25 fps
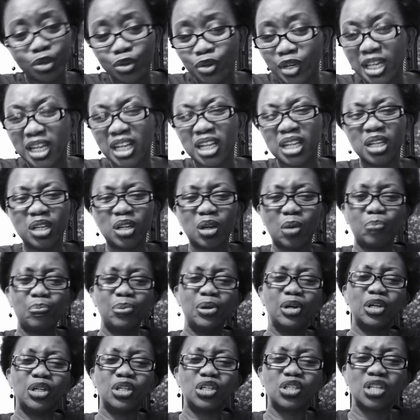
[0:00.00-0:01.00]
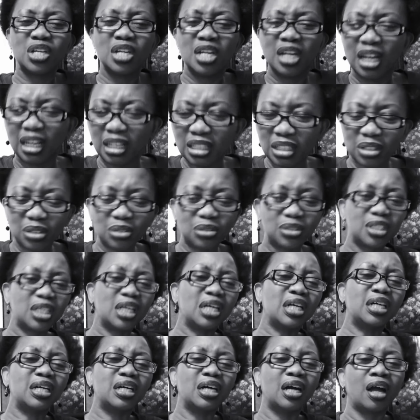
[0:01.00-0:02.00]
need a little push, a little
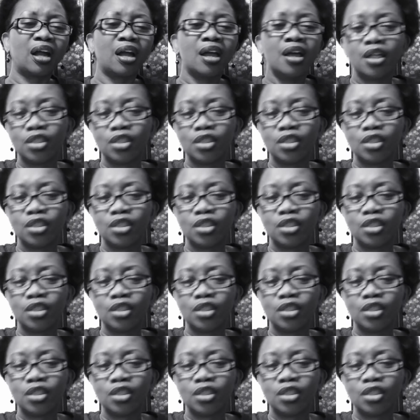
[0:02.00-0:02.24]
tug.